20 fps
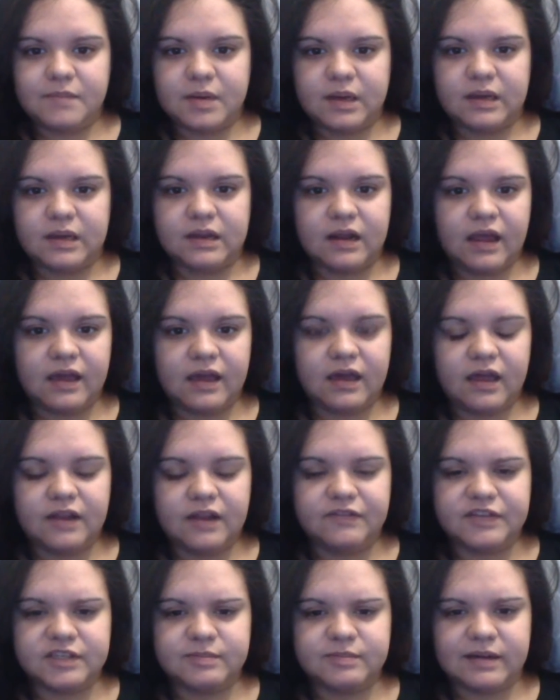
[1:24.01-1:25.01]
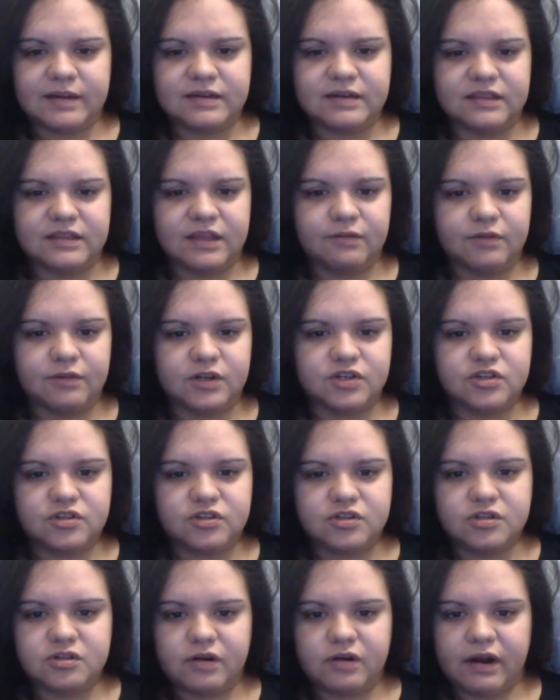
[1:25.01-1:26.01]
but I kind of expected they would
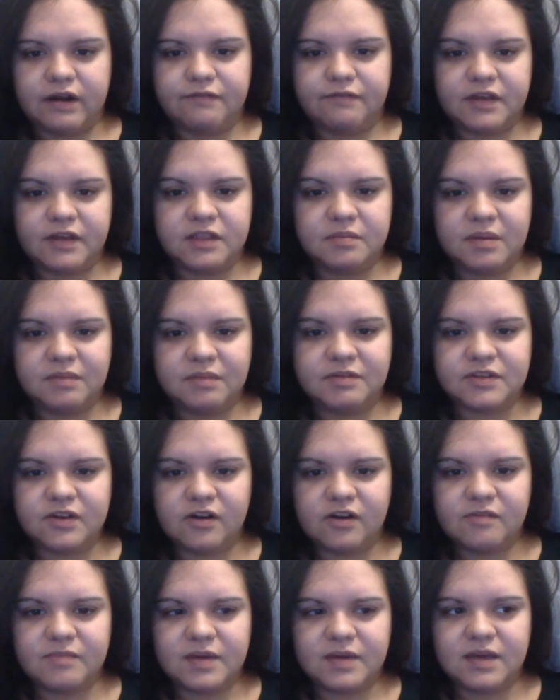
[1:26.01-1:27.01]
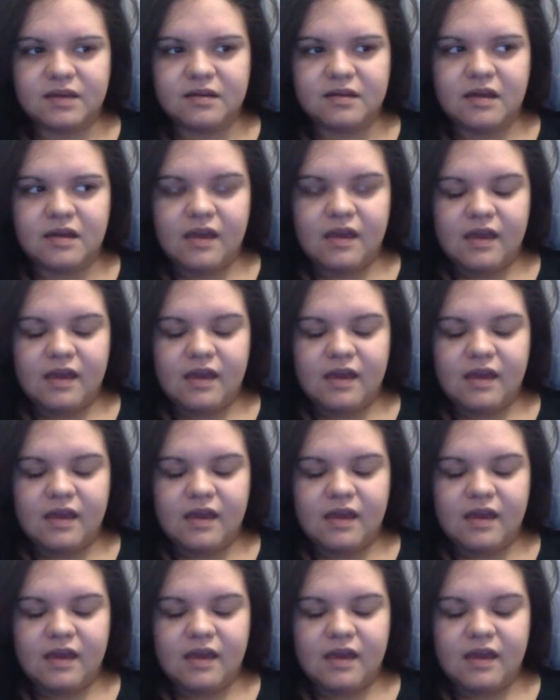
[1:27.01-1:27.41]
try to find the baby's heartbeat,